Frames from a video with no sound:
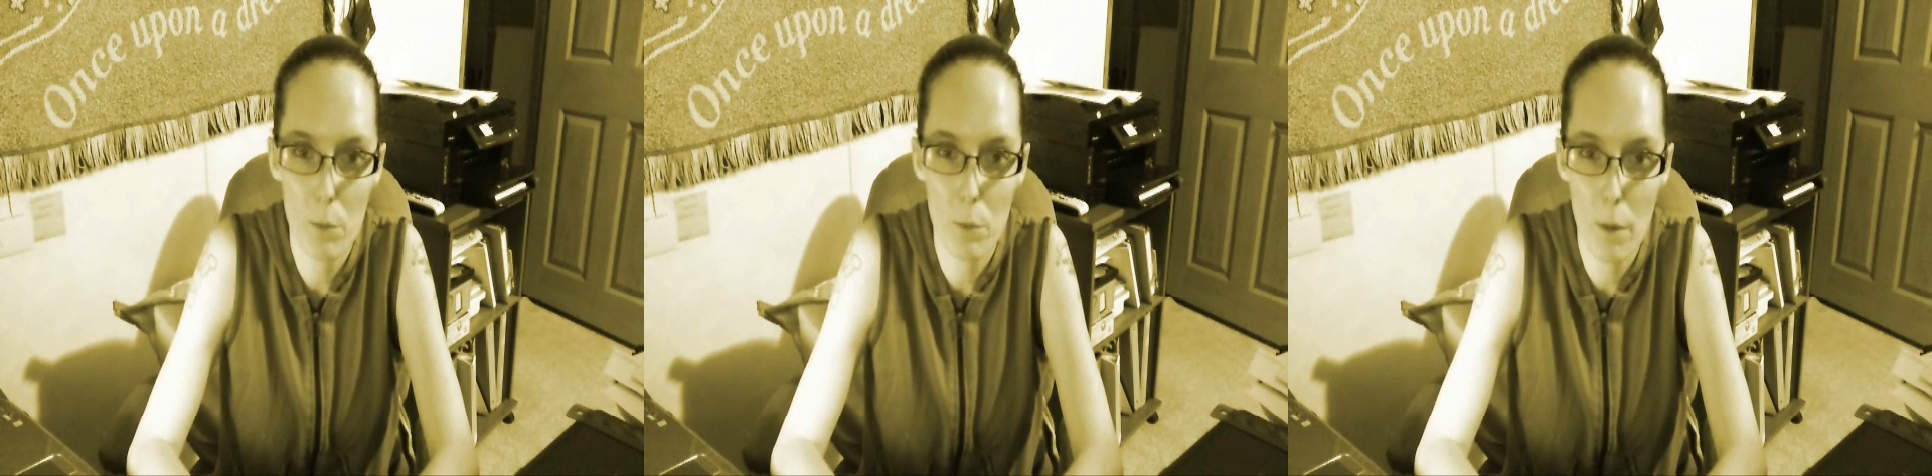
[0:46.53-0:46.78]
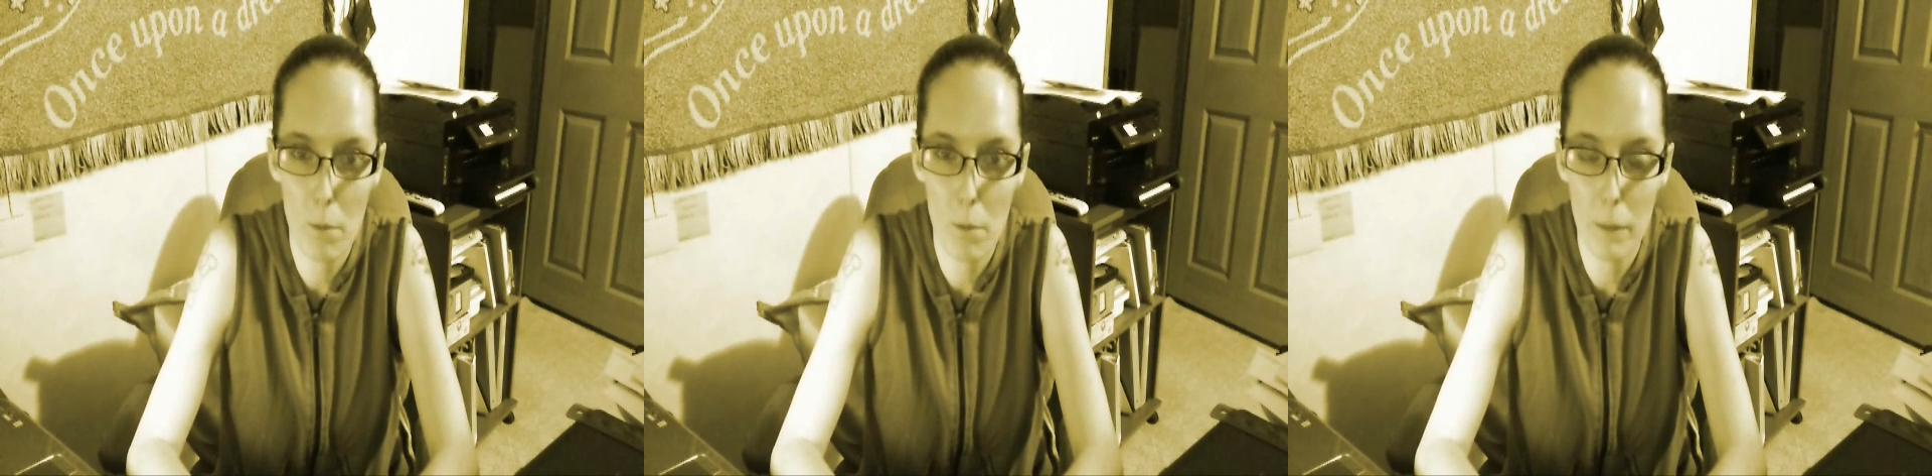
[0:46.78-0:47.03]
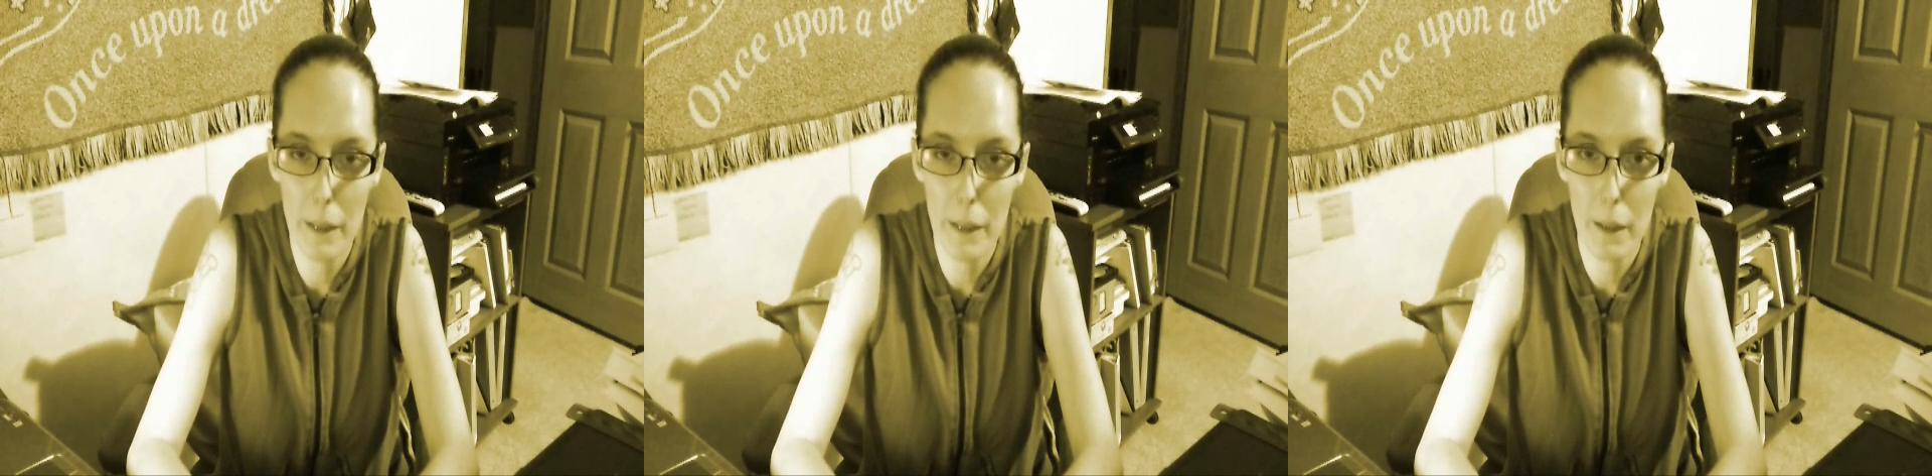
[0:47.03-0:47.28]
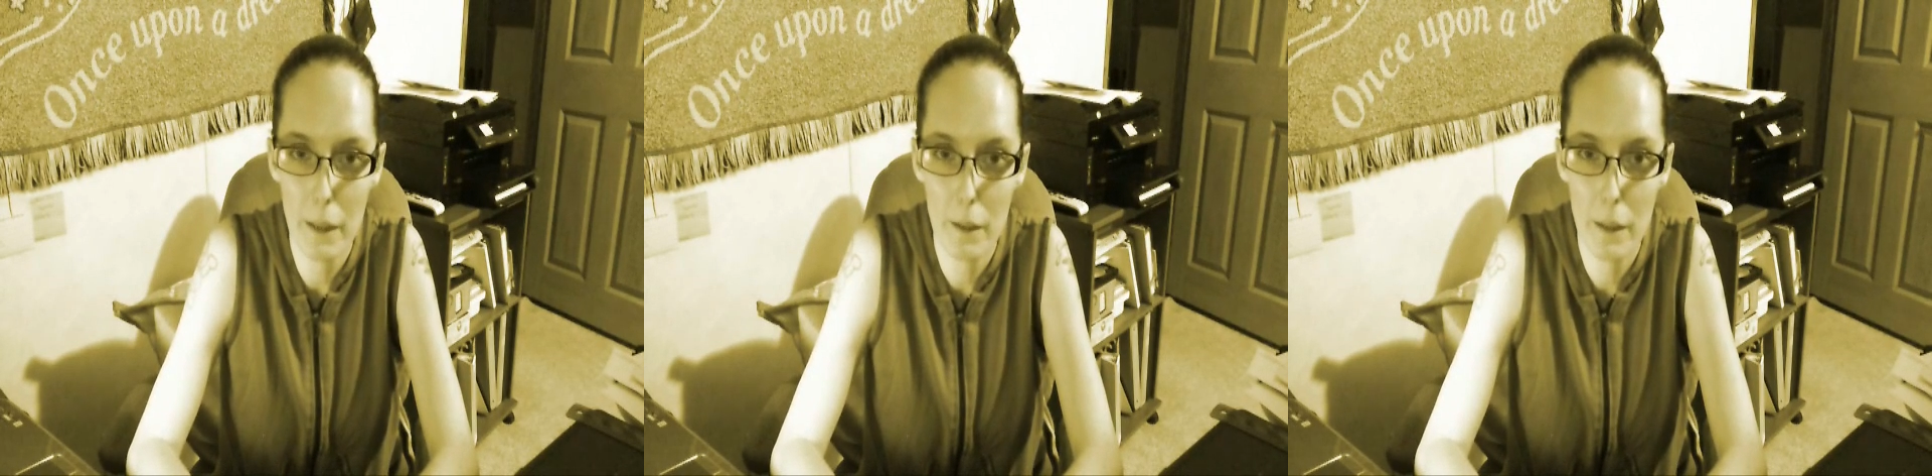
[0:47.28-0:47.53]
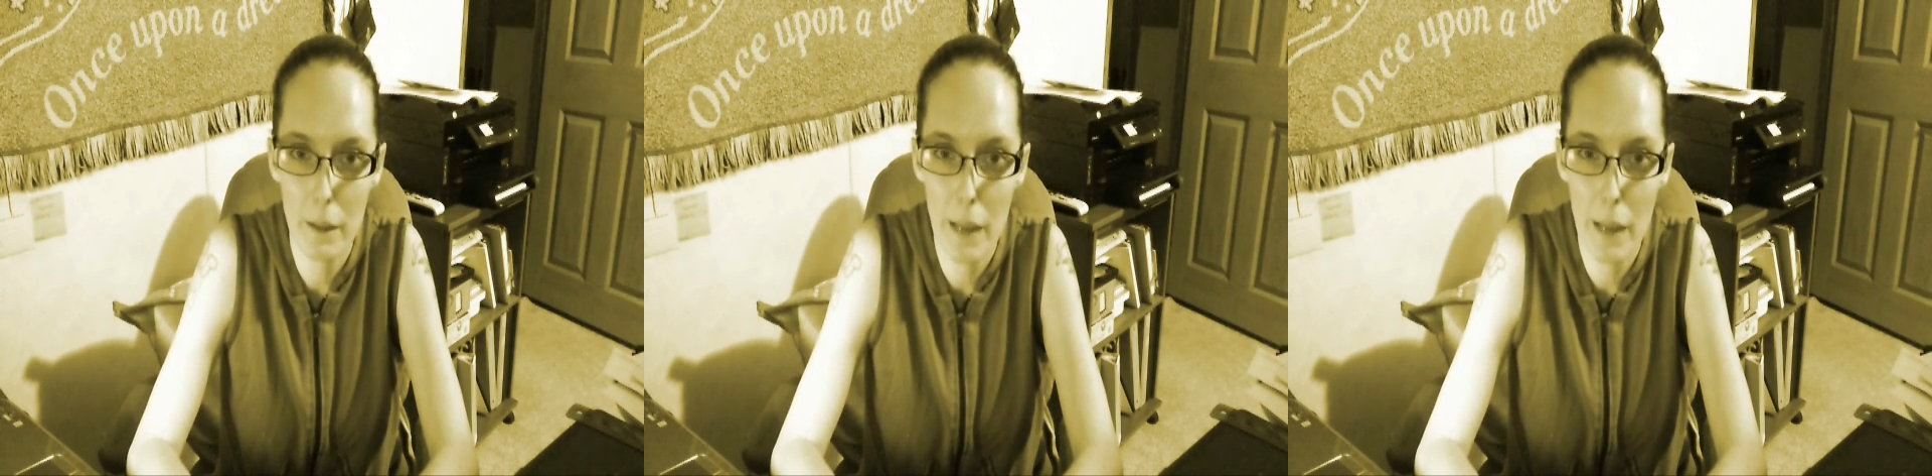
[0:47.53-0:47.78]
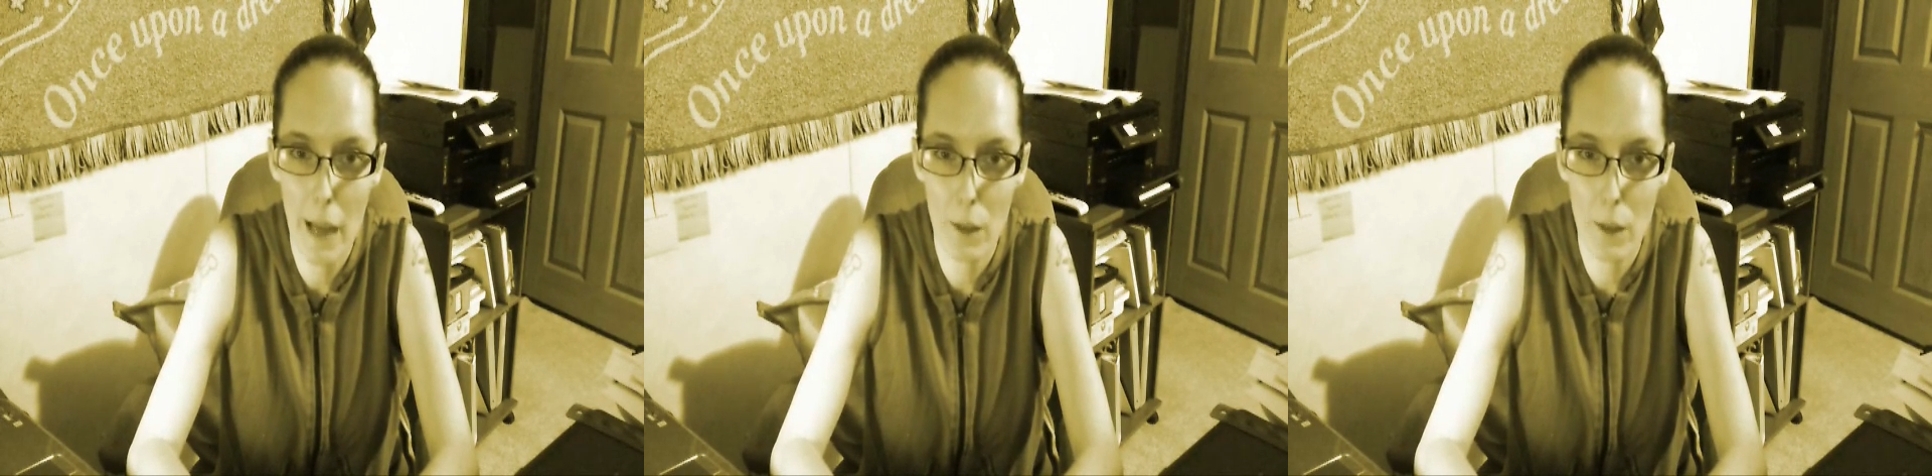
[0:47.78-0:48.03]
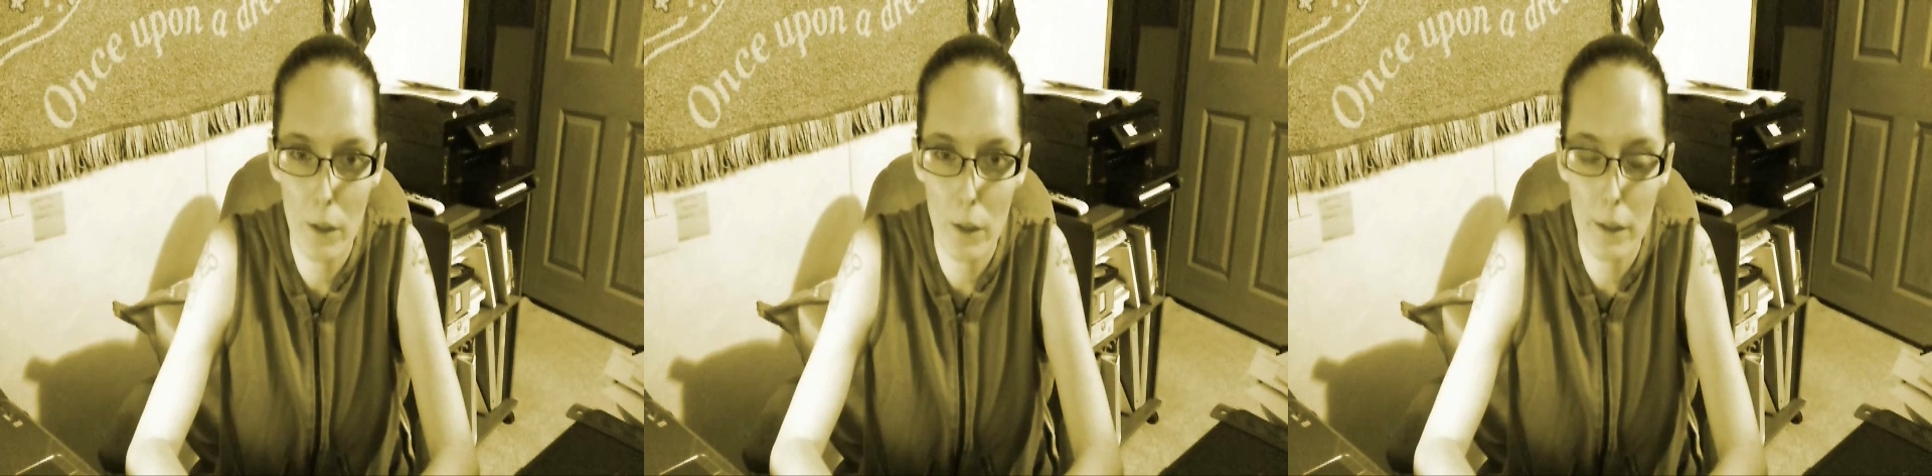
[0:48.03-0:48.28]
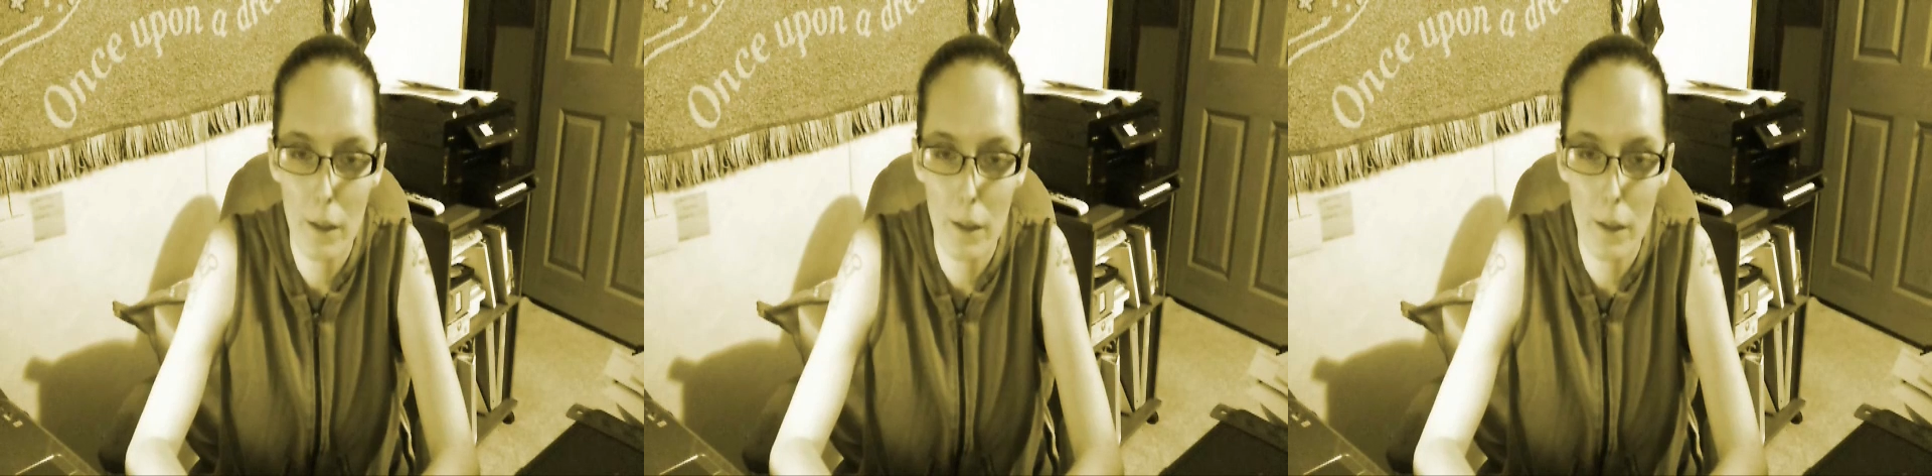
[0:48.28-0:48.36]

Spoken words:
probably inaccurate.